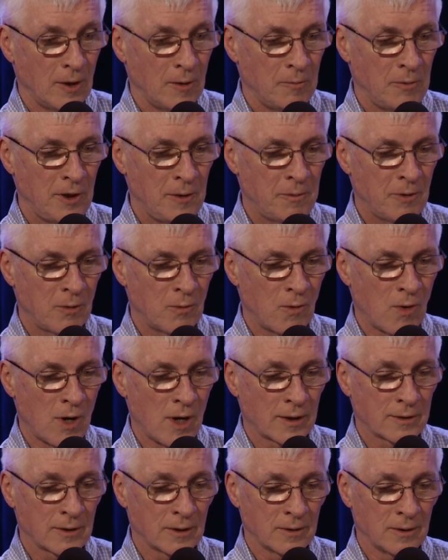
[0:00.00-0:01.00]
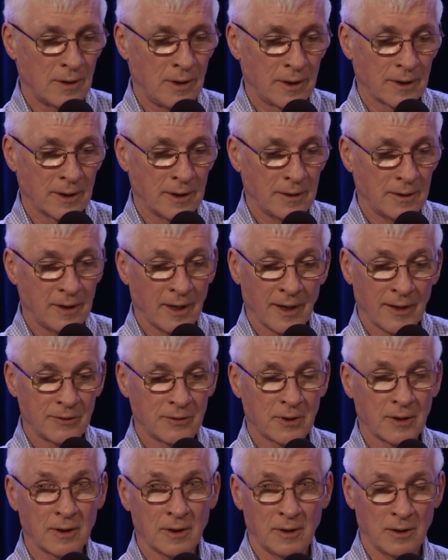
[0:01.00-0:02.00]
People walked along it
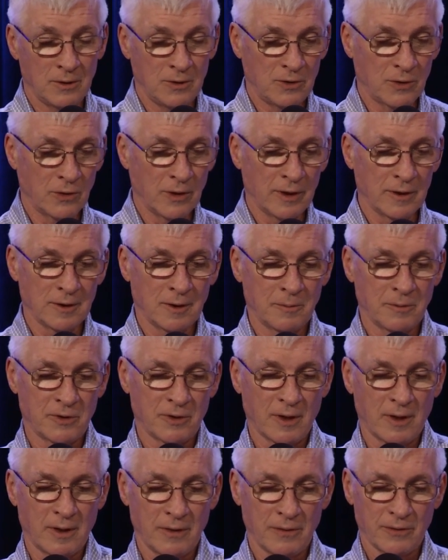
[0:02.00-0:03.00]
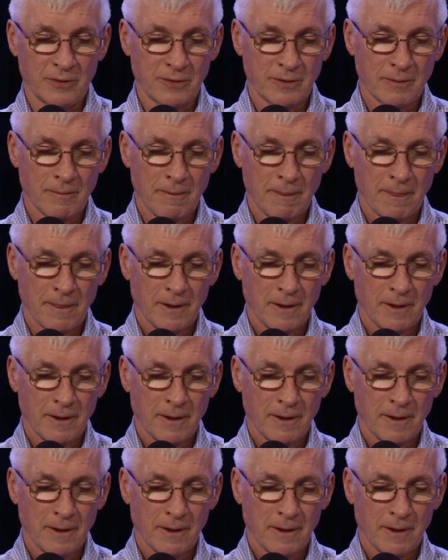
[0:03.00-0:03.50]
dancing and enjoying themselves.